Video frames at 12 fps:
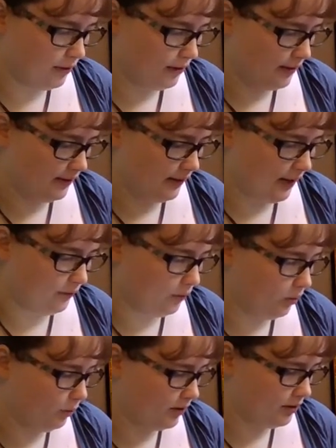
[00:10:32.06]
that doesn't have a
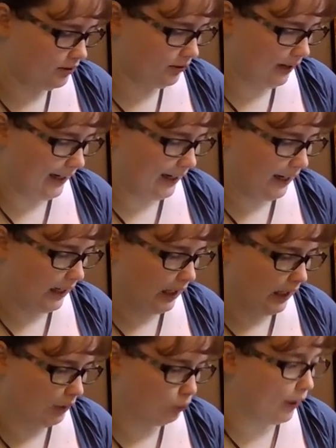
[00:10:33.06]
whole bunch of
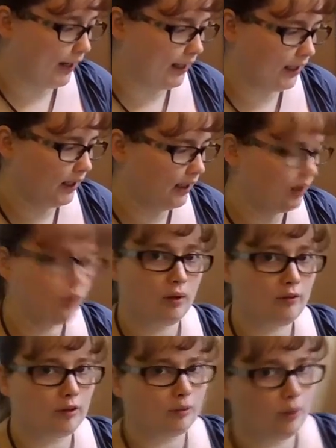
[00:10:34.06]
writing in it.
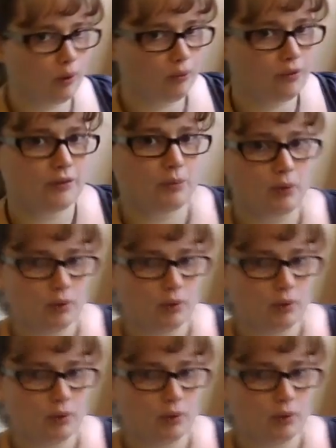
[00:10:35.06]
Whoever owned this book